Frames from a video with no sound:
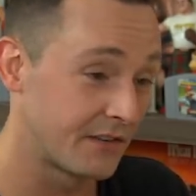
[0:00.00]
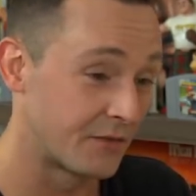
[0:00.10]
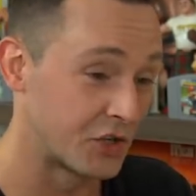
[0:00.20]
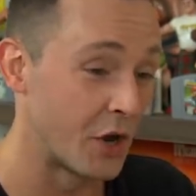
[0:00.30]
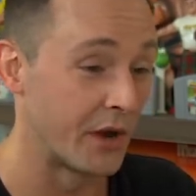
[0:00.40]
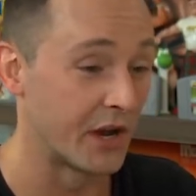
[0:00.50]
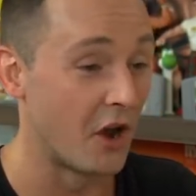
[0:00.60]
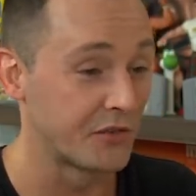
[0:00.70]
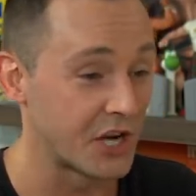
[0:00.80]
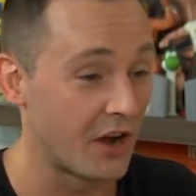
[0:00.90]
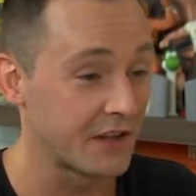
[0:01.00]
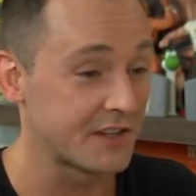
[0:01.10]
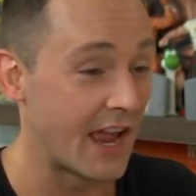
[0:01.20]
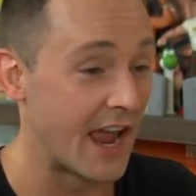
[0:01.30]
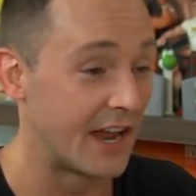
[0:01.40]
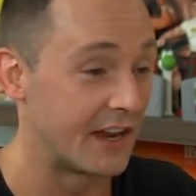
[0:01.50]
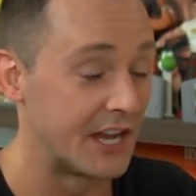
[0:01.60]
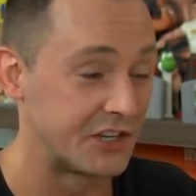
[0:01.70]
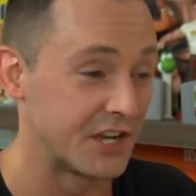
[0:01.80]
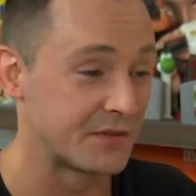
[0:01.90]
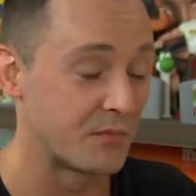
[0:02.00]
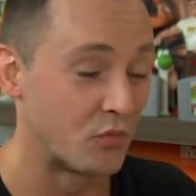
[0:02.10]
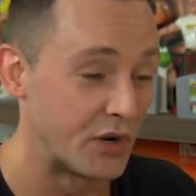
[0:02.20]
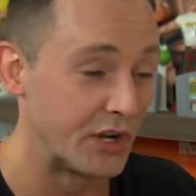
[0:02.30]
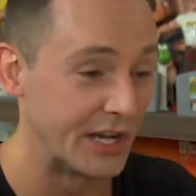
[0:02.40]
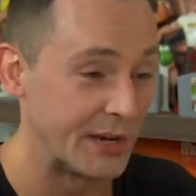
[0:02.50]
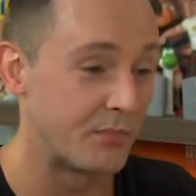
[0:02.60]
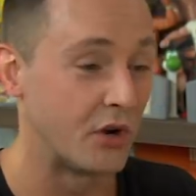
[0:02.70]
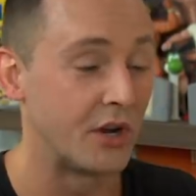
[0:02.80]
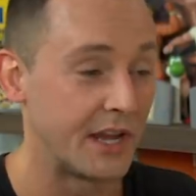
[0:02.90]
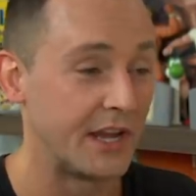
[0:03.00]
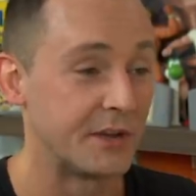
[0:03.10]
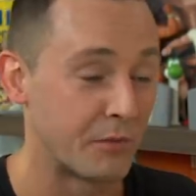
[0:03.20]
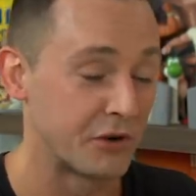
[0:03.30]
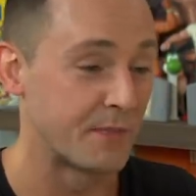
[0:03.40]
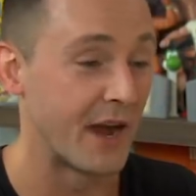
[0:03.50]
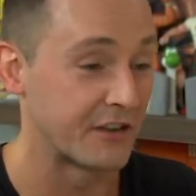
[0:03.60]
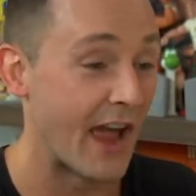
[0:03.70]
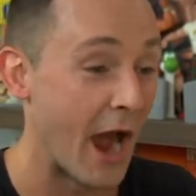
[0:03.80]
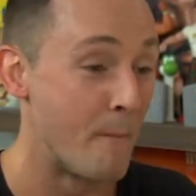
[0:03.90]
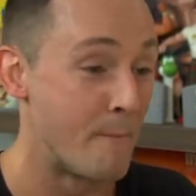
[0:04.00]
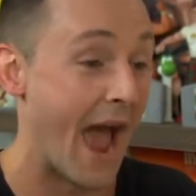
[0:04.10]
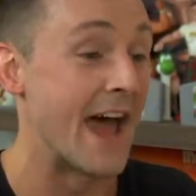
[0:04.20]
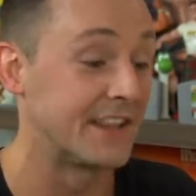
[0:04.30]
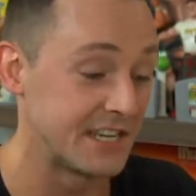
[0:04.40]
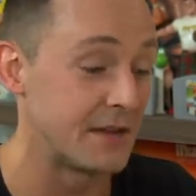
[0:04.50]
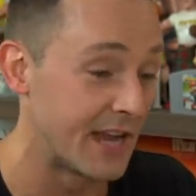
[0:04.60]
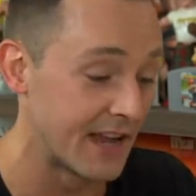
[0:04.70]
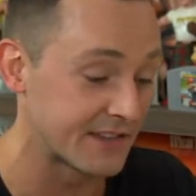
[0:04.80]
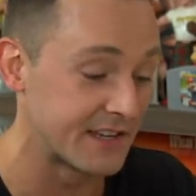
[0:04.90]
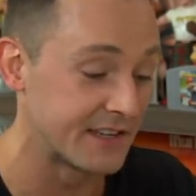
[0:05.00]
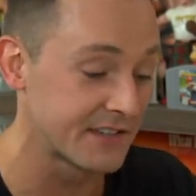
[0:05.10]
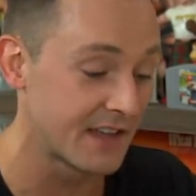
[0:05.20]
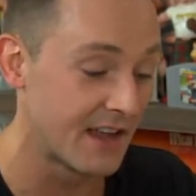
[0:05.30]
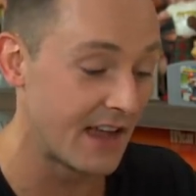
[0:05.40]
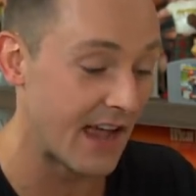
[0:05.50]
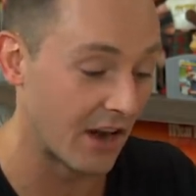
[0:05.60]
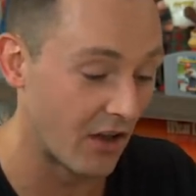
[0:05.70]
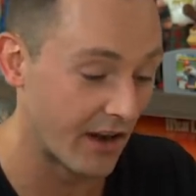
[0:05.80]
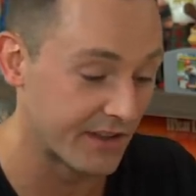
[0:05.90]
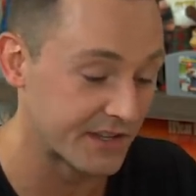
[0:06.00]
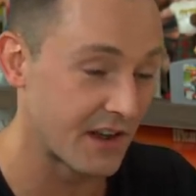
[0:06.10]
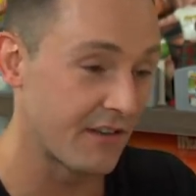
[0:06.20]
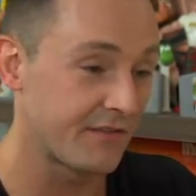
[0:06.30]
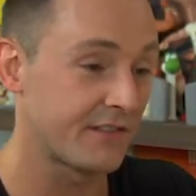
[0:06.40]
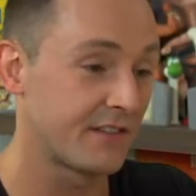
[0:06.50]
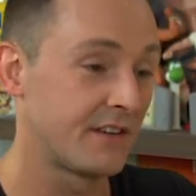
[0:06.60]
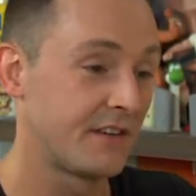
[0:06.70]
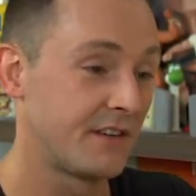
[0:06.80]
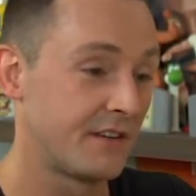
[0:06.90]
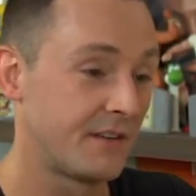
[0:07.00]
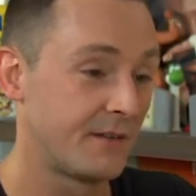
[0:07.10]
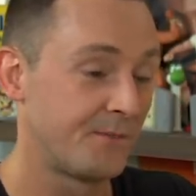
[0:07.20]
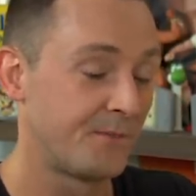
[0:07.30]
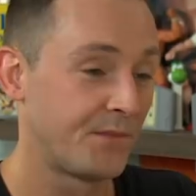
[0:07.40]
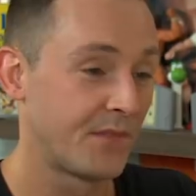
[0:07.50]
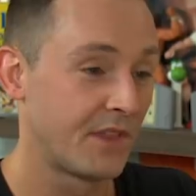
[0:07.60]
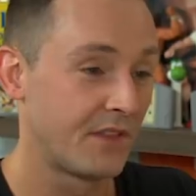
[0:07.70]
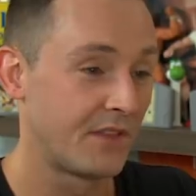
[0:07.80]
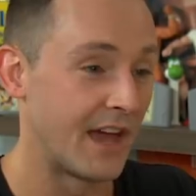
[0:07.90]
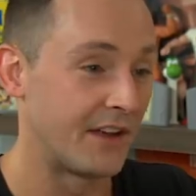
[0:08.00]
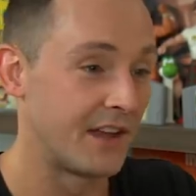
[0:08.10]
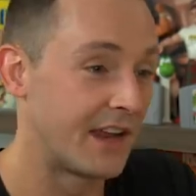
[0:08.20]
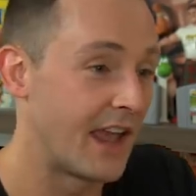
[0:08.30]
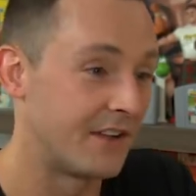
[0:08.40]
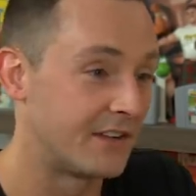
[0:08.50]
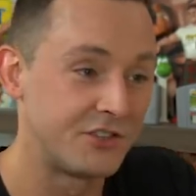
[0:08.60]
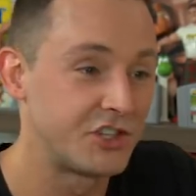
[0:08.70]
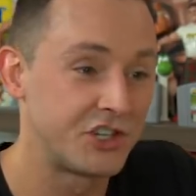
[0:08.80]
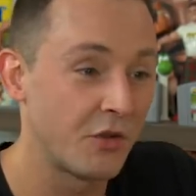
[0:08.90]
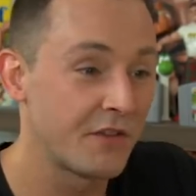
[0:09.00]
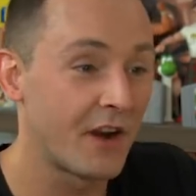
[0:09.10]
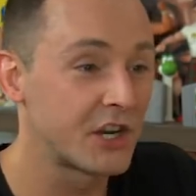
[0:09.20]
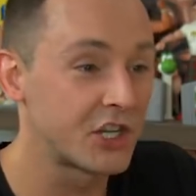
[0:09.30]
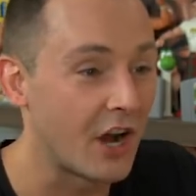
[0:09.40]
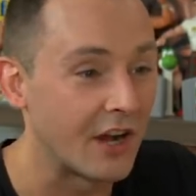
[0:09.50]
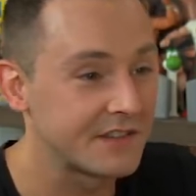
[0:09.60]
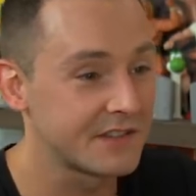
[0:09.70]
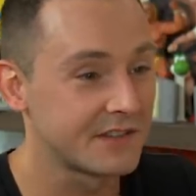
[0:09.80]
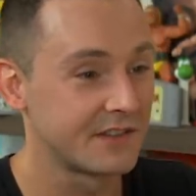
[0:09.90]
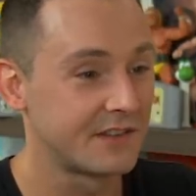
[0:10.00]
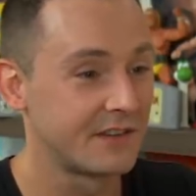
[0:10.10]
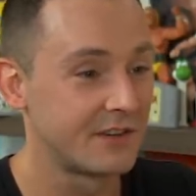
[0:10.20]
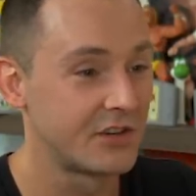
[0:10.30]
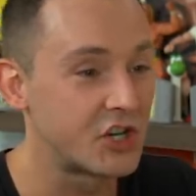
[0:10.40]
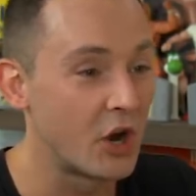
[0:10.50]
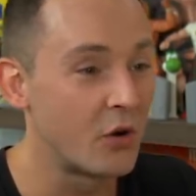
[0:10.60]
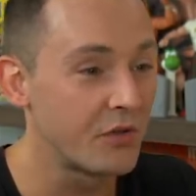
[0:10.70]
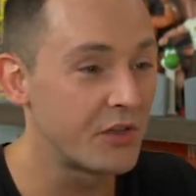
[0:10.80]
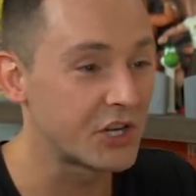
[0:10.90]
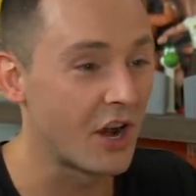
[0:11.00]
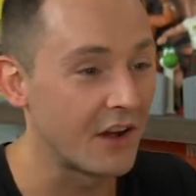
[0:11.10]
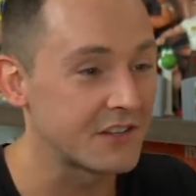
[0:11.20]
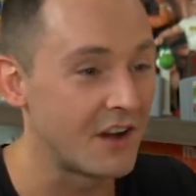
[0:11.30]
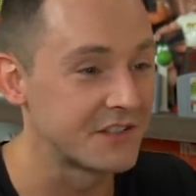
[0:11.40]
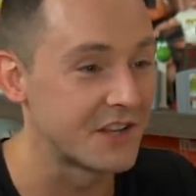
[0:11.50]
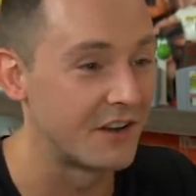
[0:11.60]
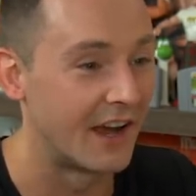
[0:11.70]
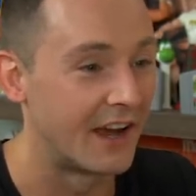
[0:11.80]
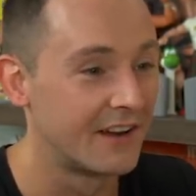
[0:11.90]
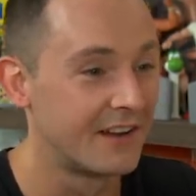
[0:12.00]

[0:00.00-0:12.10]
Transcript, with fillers: for showing golf shots, and it just really put into perspective how bad C B S is at a lot of this stuff. That, again, show the fucking shots. Show the shots on Sunday.